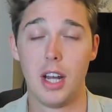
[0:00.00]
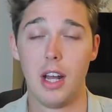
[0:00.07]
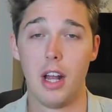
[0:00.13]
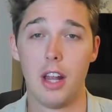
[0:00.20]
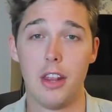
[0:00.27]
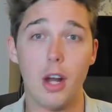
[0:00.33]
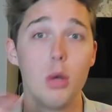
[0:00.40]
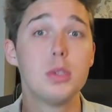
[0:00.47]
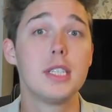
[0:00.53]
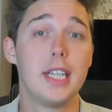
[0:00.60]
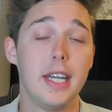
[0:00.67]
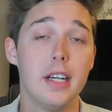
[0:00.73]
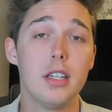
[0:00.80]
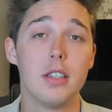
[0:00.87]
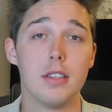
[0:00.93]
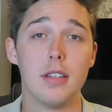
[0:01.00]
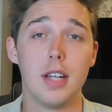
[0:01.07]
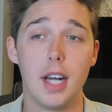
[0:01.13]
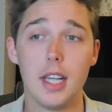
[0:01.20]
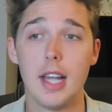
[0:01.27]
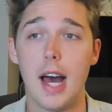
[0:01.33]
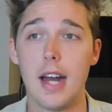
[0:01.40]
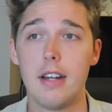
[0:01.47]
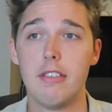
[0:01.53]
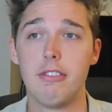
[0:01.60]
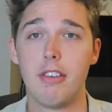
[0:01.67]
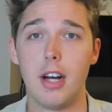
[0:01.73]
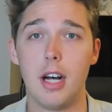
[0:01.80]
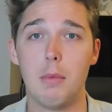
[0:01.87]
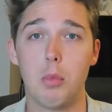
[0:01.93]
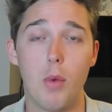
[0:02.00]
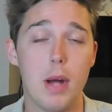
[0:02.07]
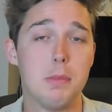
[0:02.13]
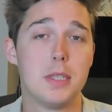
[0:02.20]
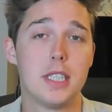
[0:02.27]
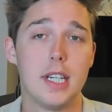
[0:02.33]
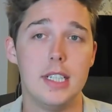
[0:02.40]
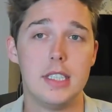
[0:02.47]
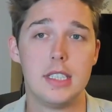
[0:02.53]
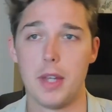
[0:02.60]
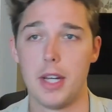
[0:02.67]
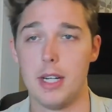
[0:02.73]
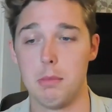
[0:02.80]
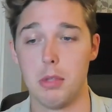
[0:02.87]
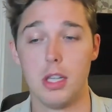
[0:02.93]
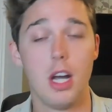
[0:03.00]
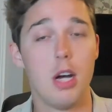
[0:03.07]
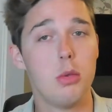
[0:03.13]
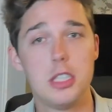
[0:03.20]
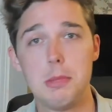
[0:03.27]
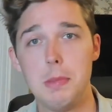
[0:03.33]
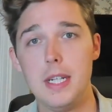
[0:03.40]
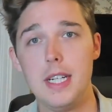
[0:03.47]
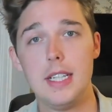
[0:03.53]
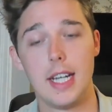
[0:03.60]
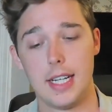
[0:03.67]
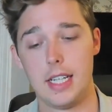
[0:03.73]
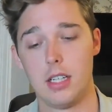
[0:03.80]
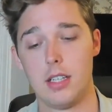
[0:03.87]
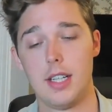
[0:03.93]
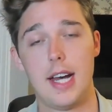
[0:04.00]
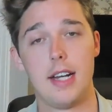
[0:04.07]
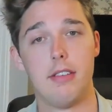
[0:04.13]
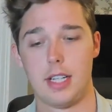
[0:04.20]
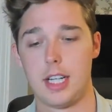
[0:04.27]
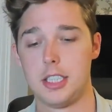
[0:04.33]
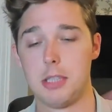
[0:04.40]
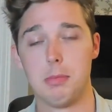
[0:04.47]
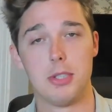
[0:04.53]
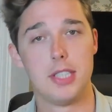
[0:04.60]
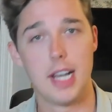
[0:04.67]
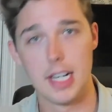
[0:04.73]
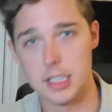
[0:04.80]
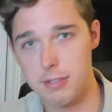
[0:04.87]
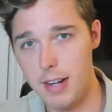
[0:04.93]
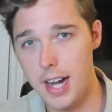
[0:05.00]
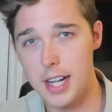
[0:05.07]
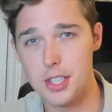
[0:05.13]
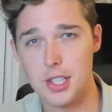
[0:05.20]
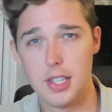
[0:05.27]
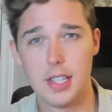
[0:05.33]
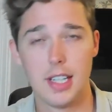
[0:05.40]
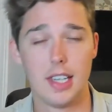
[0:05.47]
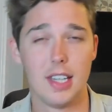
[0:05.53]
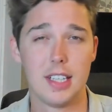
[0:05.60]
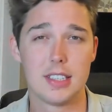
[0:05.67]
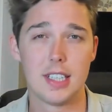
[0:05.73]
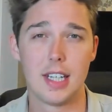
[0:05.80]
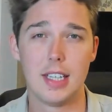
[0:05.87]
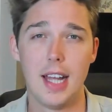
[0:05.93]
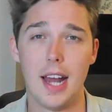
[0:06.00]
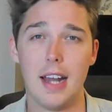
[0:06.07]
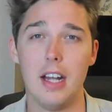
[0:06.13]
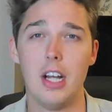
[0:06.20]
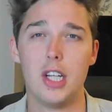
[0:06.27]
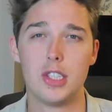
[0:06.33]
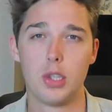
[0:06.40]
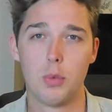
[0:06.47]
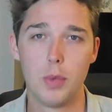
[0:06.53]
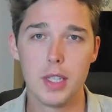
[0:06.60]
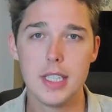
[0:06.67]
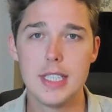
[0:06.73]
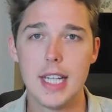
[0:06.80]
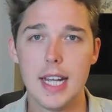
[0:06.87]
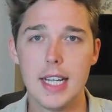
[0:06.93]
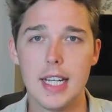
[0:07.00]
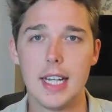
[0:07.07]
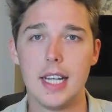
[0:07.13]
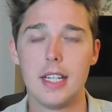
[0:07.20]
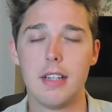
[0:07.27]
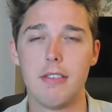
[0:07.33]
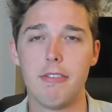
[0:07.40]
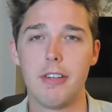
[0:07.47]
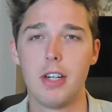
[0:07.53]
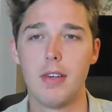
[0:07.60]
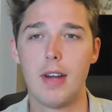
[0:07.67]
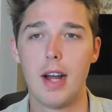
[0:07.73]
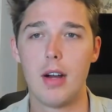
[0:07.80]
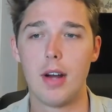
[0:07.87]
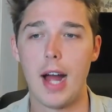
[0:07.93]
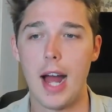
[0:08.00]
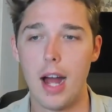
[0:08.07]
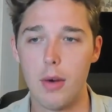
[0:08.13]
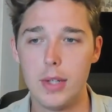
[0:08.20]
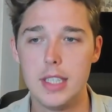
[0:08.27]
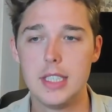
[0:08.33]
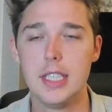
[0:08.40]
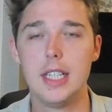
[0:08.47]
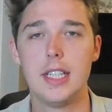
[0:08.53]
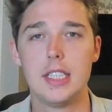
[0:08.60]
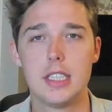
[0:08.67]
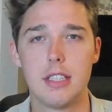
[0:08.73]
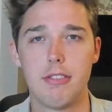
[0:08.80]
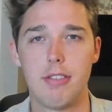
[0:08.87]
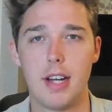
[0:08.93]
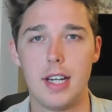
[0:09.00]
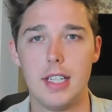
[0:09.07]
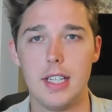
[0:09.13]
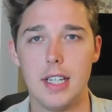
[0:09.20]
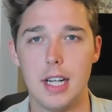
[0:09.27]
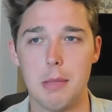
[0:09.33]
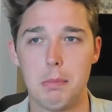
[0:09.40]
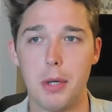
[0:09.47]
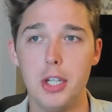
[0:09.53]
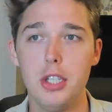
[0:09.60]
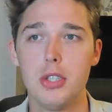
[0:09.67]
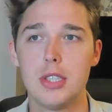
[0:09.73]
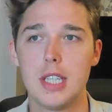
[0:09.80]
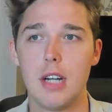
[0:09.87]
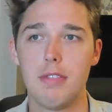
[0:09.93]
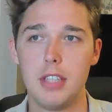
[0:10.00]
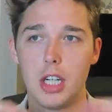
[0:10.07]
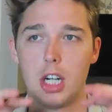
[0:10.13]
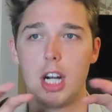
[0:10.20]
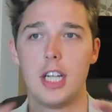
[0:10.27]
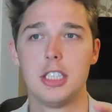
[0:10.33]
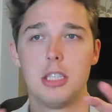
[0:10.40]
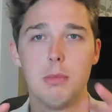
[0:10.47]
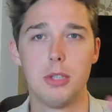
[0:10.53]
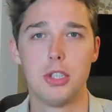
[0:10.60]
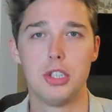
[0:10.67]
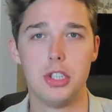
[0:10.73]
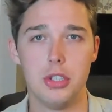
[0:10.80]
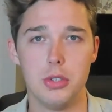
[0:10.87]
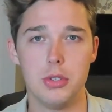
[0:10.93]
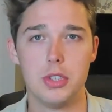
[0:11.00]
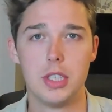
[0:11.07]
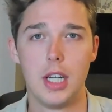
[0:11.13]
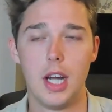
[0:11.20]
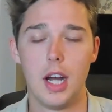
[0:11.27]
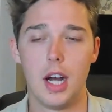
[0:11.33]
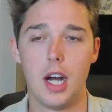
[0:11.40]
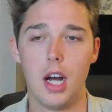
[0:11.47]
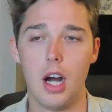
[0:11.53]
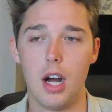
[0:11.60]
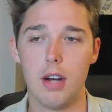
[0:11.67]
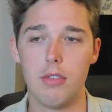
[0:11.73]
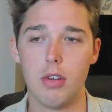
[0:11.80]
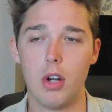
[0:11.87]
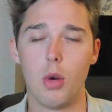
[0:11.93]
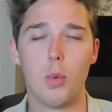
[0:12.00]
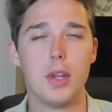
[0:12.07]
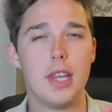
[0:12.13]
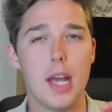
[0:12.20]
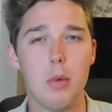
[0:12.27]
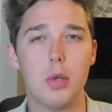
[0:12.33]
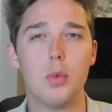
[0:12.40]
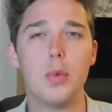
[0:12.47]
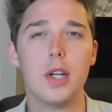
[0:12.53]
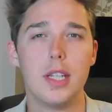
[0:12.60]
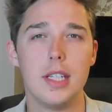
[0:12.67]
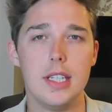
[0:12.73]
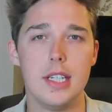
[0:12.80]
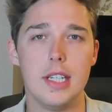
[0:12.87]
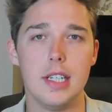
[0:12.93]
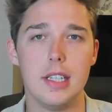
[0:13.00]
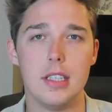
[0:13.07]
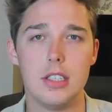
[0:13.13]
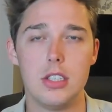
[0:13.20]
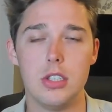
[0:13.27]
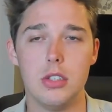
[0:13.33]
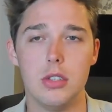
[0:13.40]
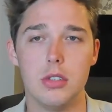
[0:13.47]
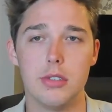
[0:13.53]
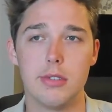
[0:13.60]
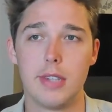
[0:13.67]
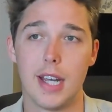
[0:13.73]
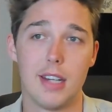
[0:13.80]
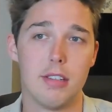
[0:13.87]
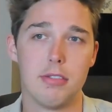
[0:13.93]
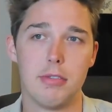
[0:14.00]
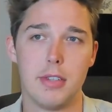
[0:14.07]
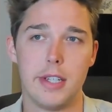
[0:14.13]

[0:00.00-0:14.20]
Those kill a lot of websites, load speed, they kill a lot of customer satisfaction and things like that. So really take it in, figure out how easy it is to find it, and put yourself in your customer's shoes of what they would really need to kind of